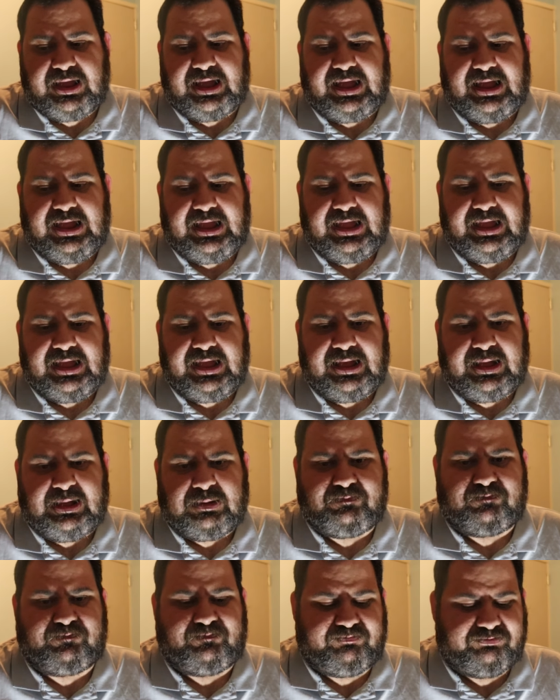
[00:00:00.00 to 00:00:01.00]

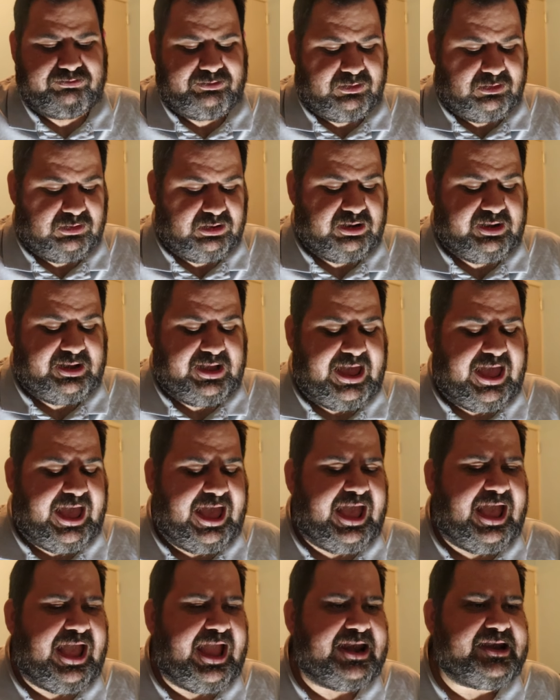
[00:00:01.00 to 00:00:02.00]

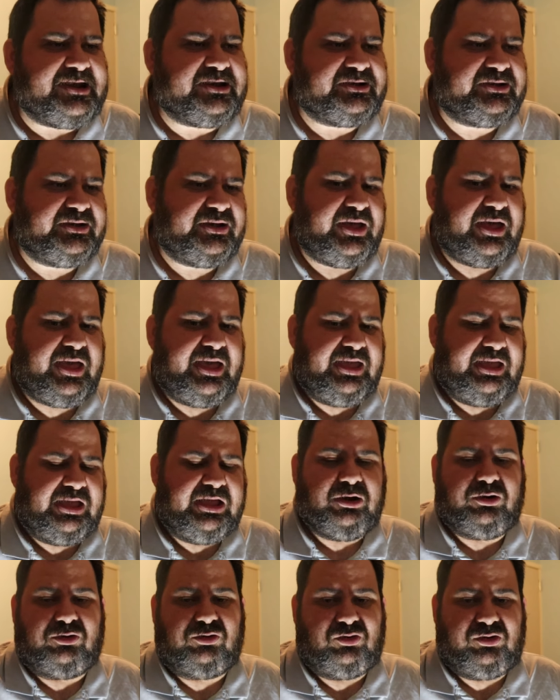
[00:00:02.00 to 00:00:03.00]
And
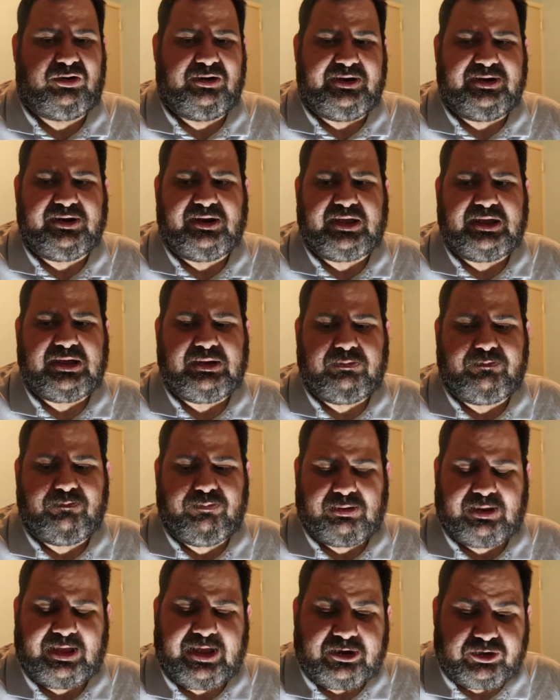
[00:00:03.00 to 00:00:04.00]
it really
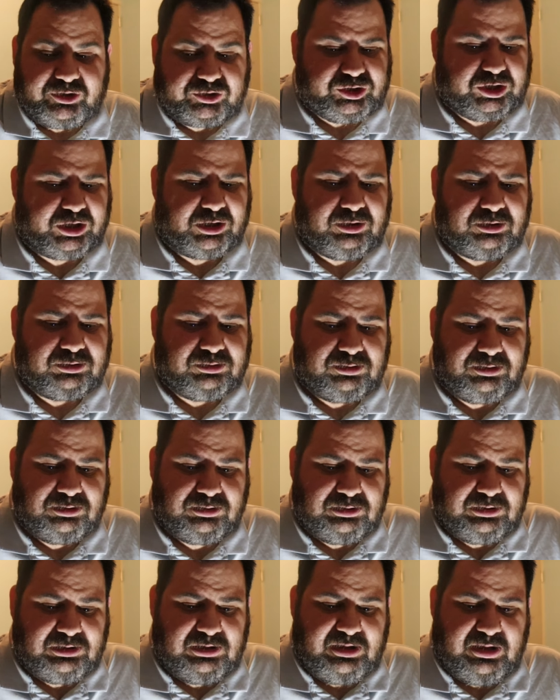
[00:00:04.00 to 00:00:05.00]
played a toll.
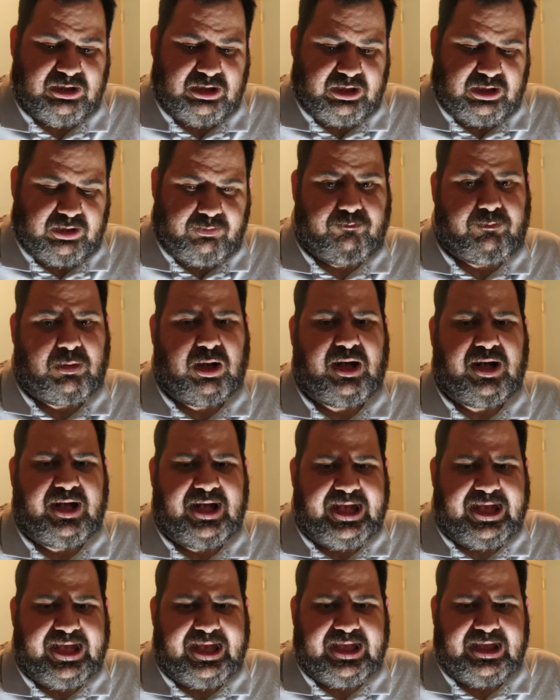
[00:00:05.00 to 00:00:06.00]

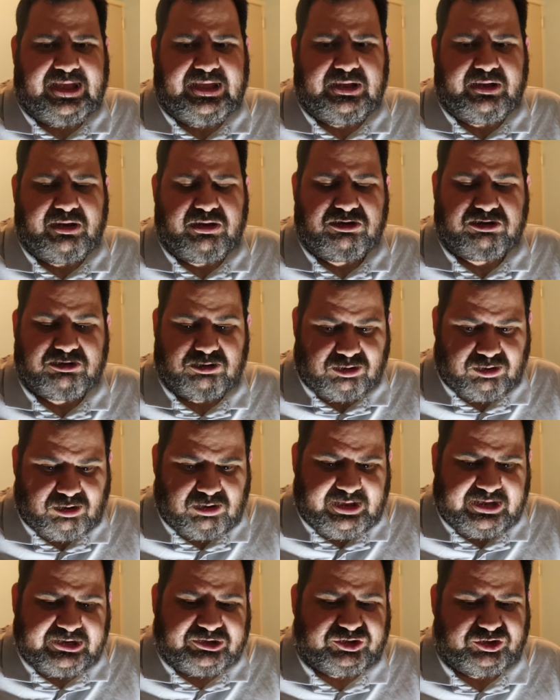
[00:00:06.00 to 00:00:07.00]
My
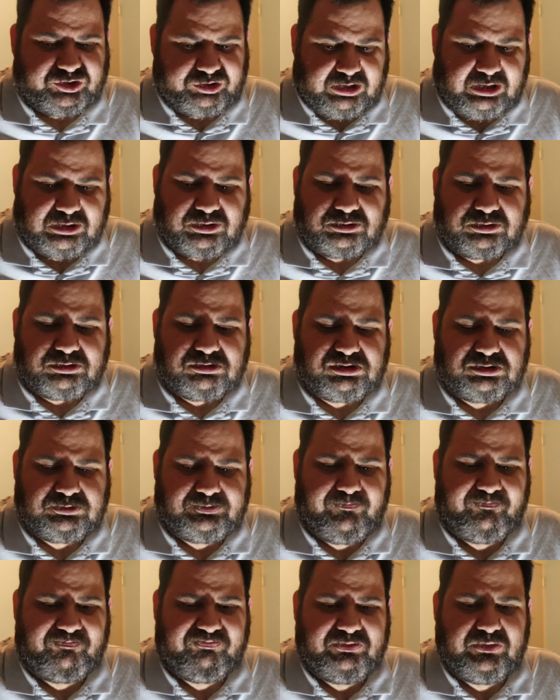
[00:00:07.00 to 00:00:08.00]
schooling struggled.
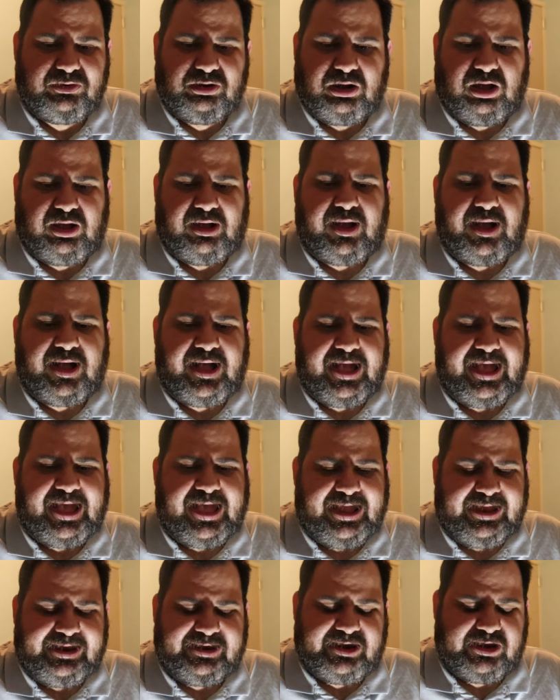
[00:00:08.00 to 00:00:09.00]

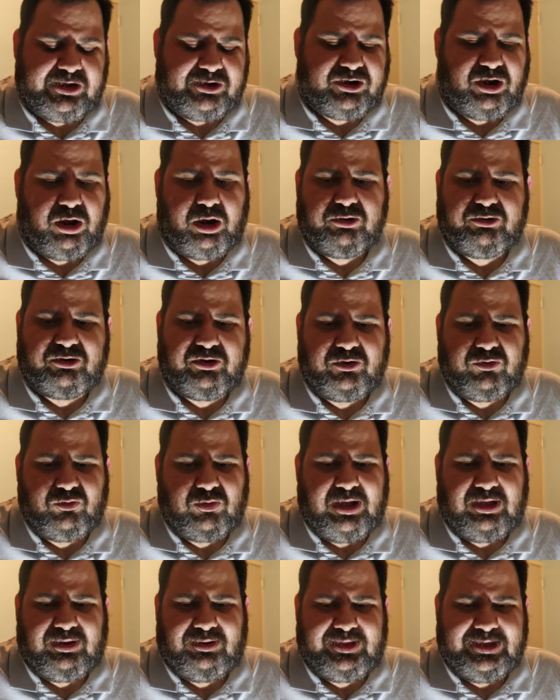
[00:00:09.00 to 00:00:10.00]
I did not do
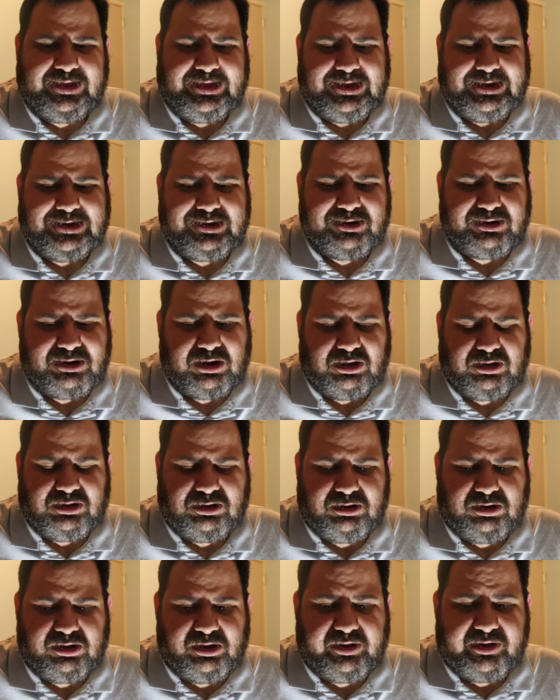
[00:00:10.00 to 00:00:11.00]
well in
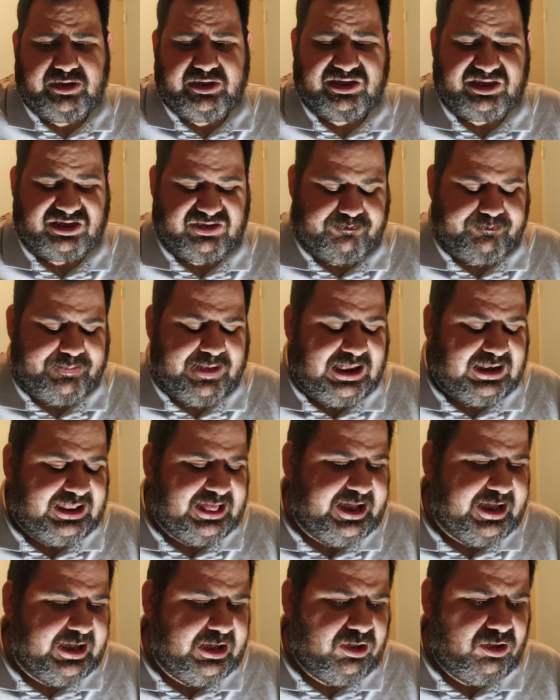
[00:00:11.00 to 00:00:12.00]

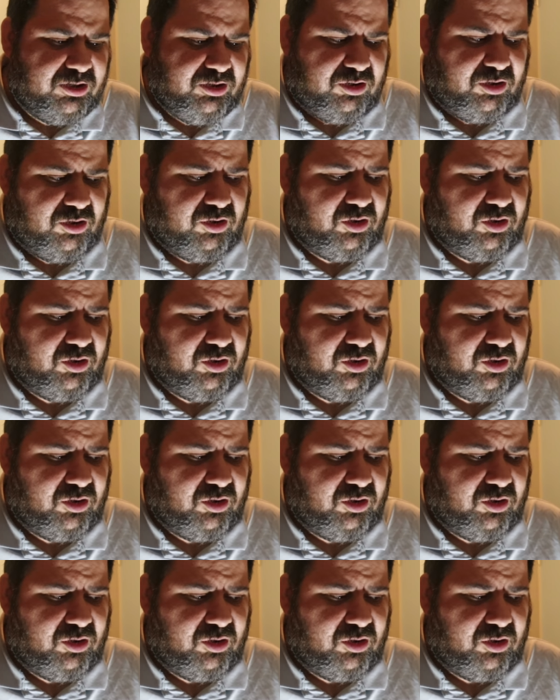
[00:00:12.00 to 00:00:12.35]
spelling